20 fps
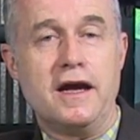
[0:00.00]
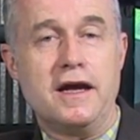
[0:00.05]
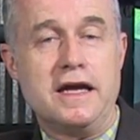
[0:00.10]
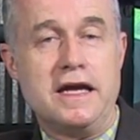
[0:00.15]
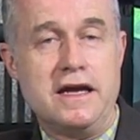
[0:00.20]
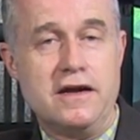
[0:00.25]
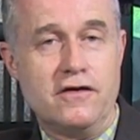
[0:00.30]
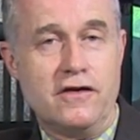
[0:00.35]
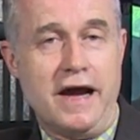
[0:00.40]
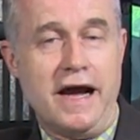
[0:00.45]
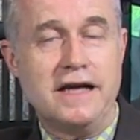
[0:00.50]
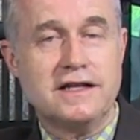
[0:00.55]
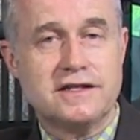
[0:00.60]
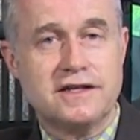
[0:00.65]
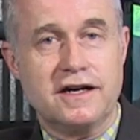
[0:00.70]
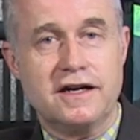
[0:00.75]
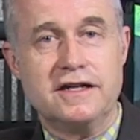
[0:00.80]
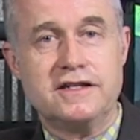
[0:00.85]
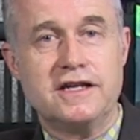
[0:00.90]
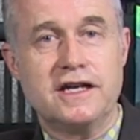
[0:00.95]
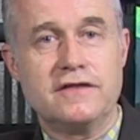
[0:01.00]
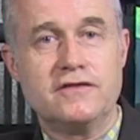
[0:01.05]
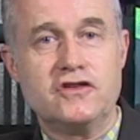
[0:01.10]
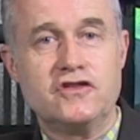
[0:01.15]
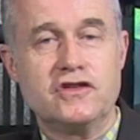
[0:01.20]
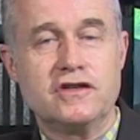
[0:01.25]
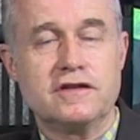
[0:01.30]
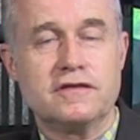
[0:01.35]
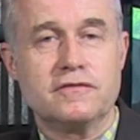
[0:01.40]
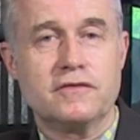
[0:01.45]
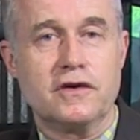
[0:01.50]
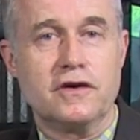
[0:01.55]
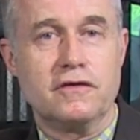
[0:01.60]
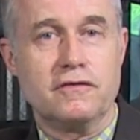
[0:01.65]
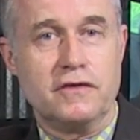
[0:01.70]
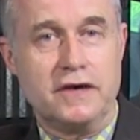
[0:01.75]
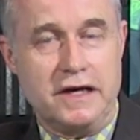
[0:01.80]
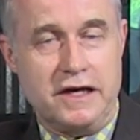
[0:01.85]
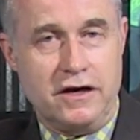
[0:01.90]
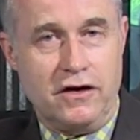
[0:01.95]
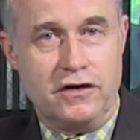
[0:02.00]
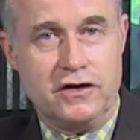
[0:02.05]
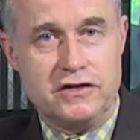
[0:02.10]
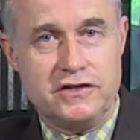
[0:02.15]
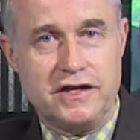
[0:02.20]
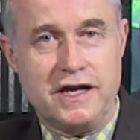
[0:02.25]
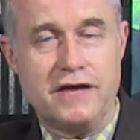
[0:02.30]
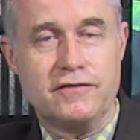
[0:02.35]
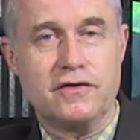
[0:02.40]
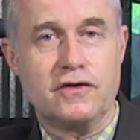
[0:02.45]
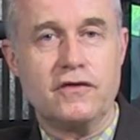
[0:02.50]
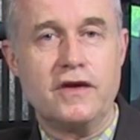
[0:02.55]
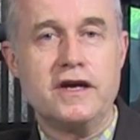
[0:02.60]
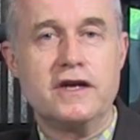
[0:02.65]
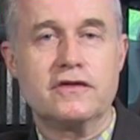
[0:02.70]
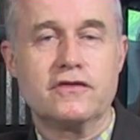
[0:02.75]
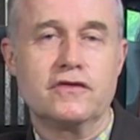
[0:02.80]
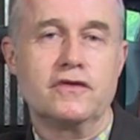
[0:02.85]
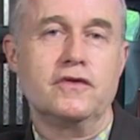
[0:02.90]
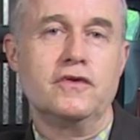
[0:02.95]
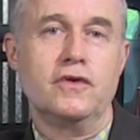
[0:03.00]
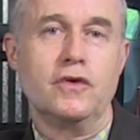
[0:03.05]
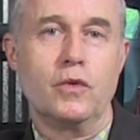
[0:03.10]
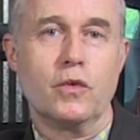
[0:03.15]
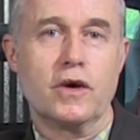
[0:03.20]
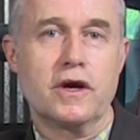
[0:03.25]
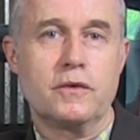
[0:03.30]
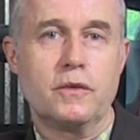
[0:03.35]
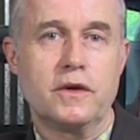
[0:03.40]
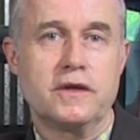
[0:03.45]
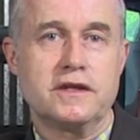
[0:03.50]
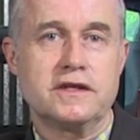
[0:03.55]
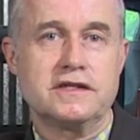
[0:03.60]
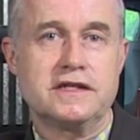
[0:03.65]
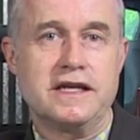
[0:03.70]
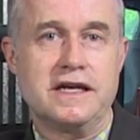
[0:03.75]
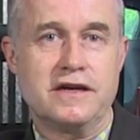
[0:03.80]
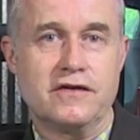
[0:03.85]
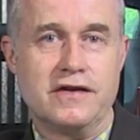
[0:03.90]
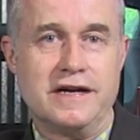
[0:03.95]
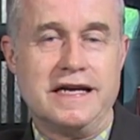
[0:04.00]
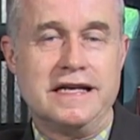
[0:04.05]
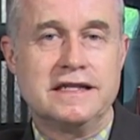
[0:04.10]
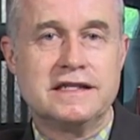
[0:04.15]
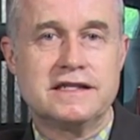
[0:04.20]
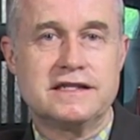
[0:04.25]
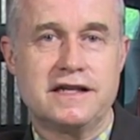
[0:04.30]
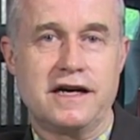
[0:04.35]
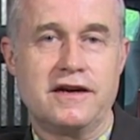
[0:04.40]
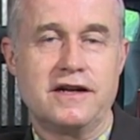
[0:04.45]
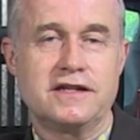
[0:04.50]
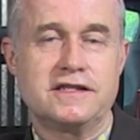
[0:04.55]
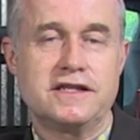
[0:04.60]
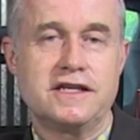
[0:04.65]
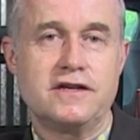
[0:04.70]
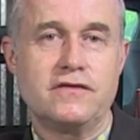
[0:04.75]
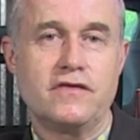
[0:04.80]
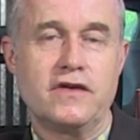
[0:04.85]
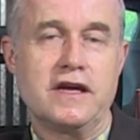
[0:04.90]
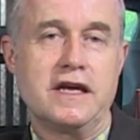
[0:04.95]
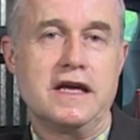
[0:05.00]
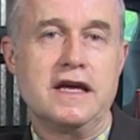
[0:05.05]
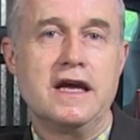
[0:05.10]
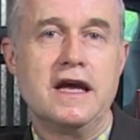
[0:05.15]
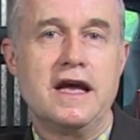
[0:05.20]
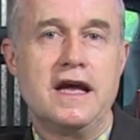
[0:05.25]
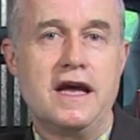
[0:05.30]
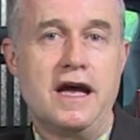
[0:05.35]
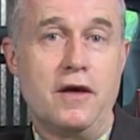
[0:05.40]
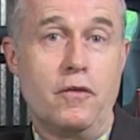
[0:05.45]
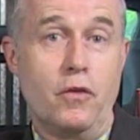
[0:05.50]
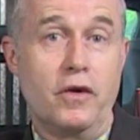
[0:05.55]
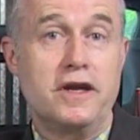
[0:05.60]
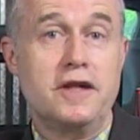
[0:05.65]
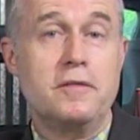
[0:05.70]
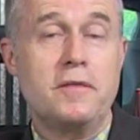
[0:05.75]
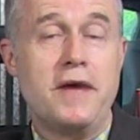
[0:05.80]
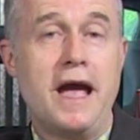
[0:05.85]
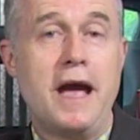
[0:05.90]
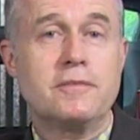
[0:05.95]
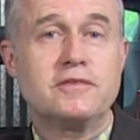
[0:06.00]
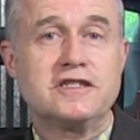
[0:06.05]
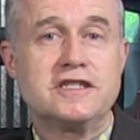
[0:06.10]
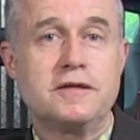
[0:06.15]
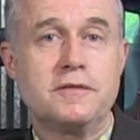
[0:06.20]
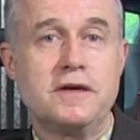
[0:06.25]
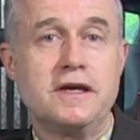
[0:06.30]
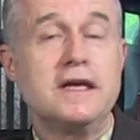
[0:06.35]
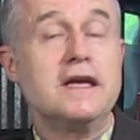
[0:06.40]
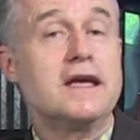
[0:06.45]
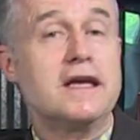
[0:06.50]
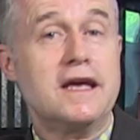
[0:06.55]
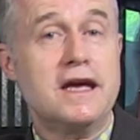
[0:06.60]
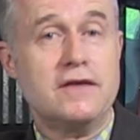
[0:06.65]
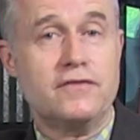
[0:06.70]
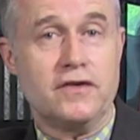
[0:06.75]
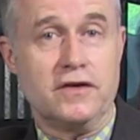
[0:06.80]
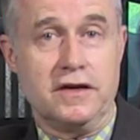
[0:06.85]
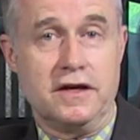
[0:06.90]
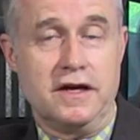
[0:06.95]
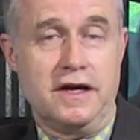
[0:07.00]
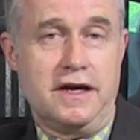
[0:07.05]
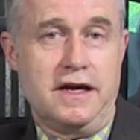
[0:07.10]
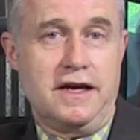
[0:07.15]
Here at Sinet Television, we're really honoured to have a great crew who work with us here in Sinet TV, and one of them happens to be Kevin.